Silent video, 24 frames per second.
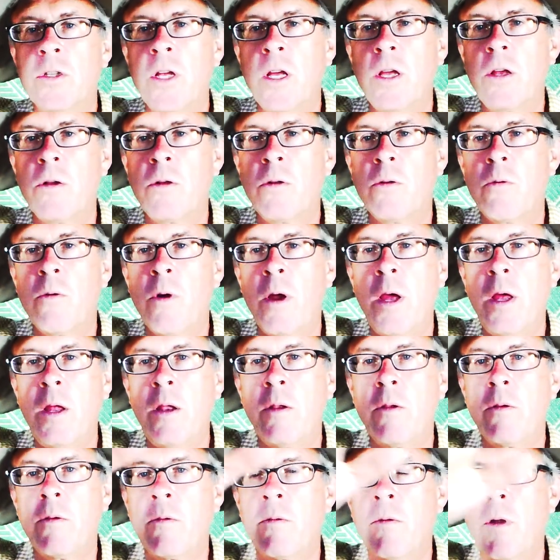sailed
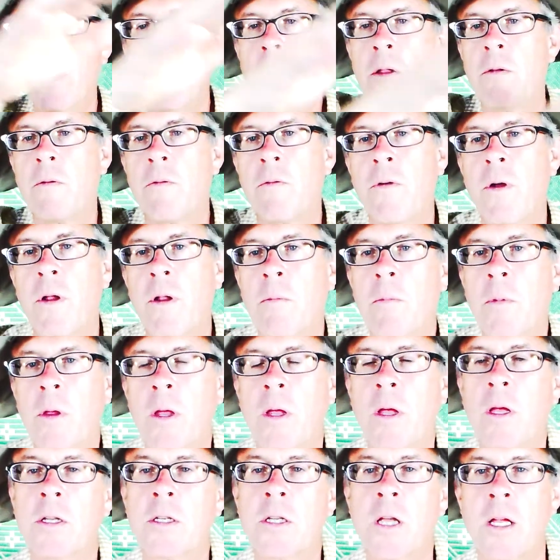right, right in front of
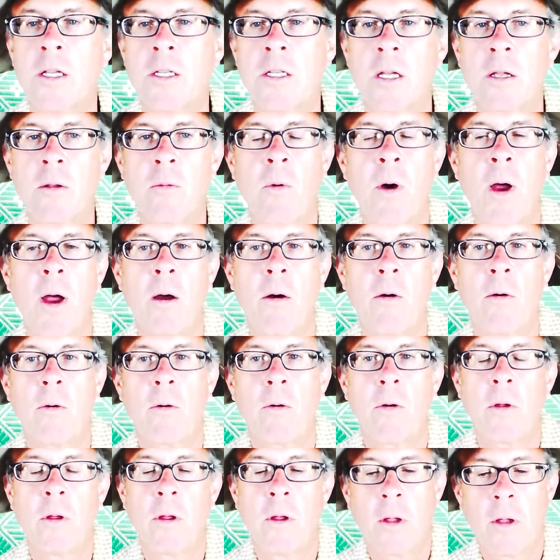me as I said, wow,
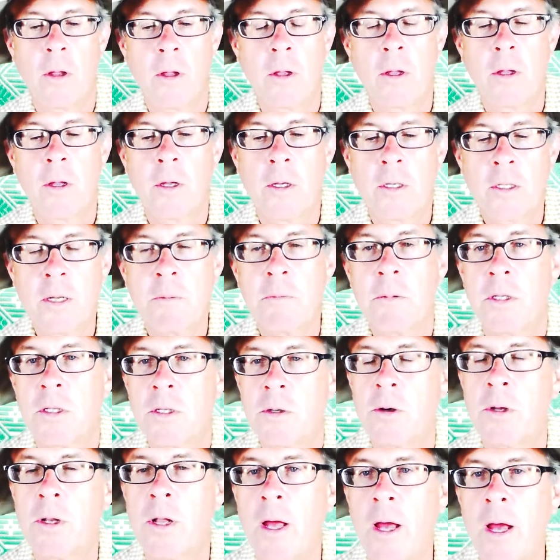
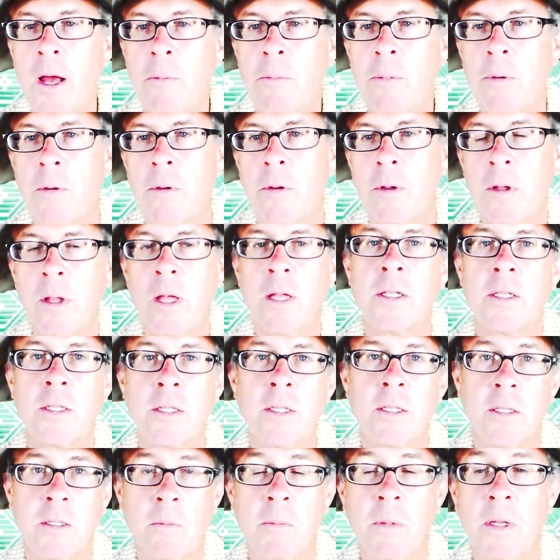something's going to happen. That,
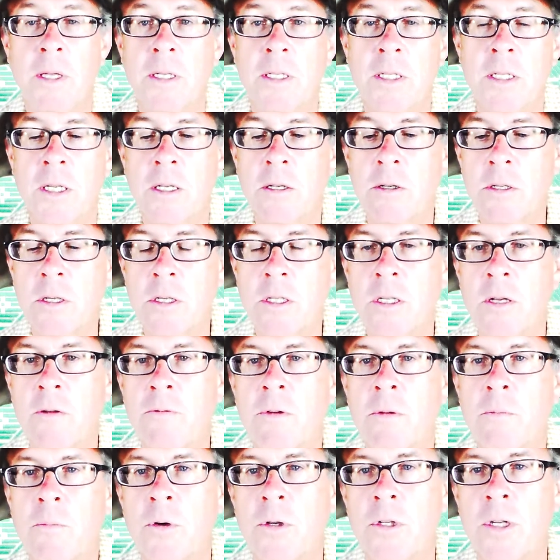to me, it signals a
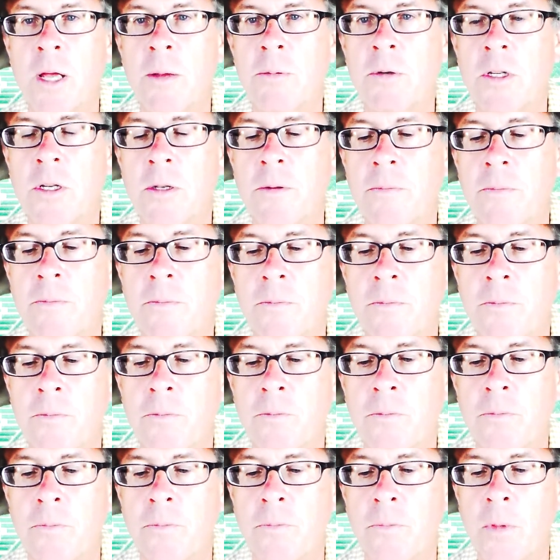shift in perception.
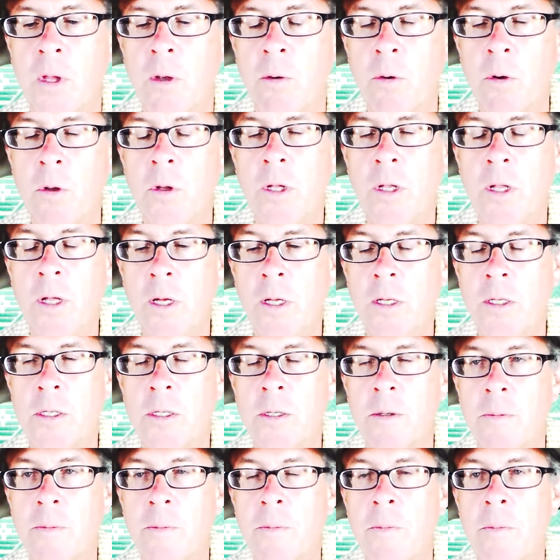It really
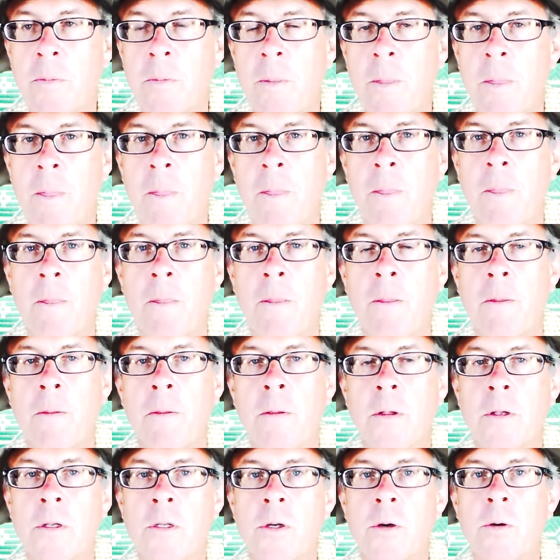does.
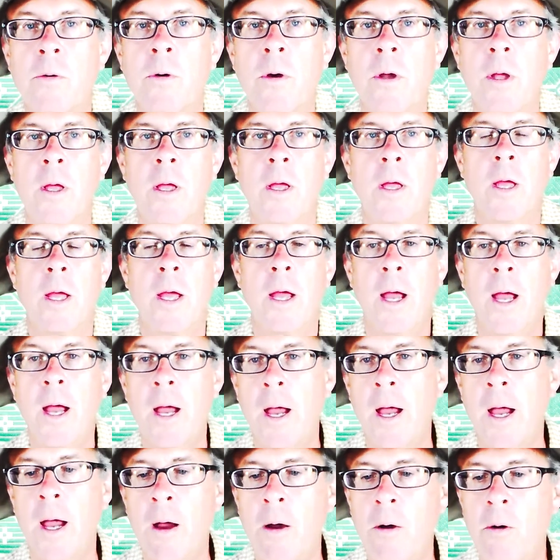So
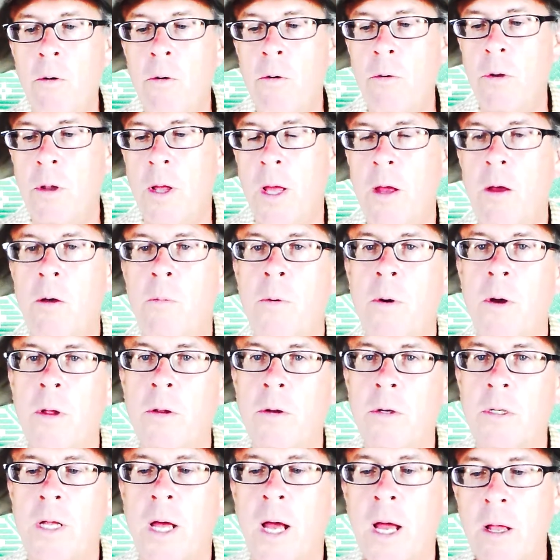how to help
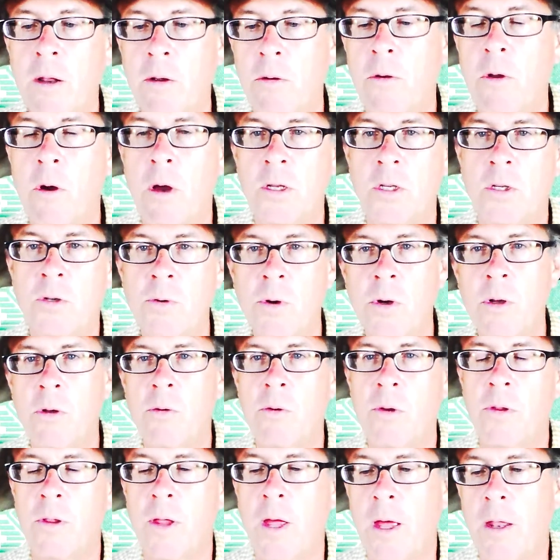others, I don't know. I
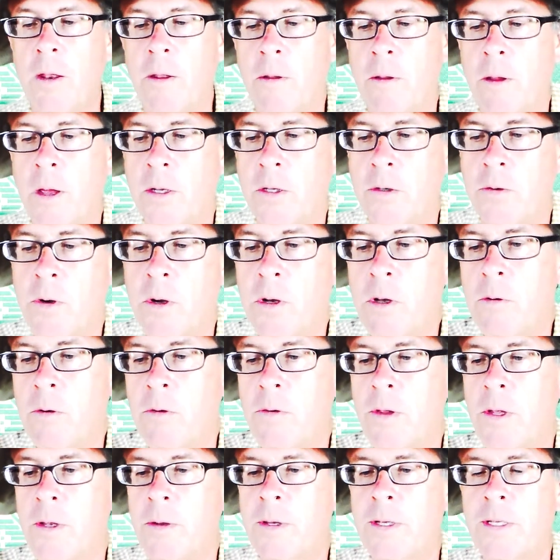struggle with that. I struggle
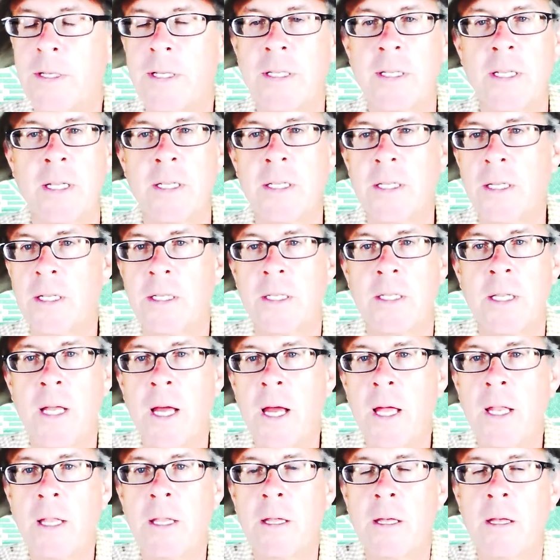with it because it's, it's, it's
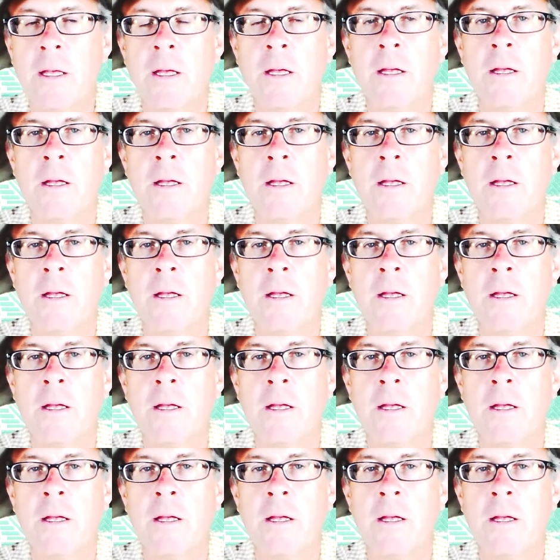not,